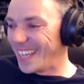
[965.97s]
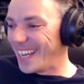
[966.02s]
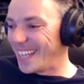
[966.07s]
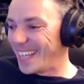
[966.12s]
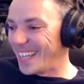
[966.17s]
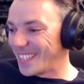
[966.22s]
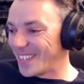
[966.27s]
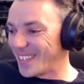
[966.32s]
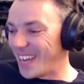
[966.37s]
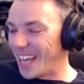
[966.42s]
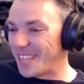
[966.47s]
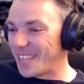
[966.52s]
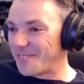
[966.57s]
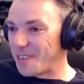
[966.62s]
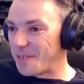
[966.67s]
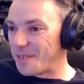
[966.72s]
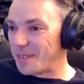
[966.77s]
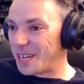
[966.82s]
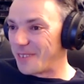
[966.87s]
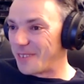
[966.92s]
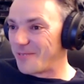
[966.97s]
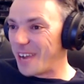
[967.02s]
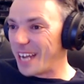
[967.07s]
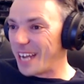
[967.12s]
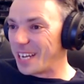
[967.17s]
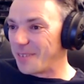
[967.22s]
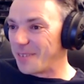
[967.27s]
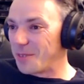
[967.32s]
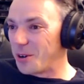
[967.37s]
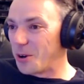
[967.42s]
Is I got out of the room and I
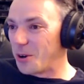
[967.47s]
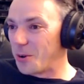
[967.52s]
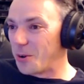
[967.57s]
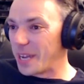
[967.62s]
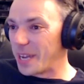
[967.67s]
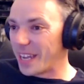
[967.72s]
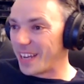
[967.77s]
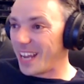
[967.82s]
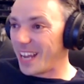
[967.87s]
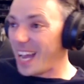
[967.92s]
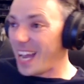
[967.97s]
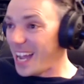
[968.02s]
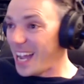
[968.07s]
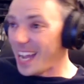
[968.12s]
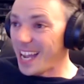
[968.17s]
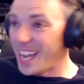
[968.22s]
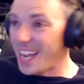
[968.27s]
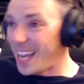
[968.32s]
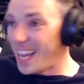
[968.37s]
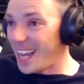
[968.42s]
ran up the hallway going ah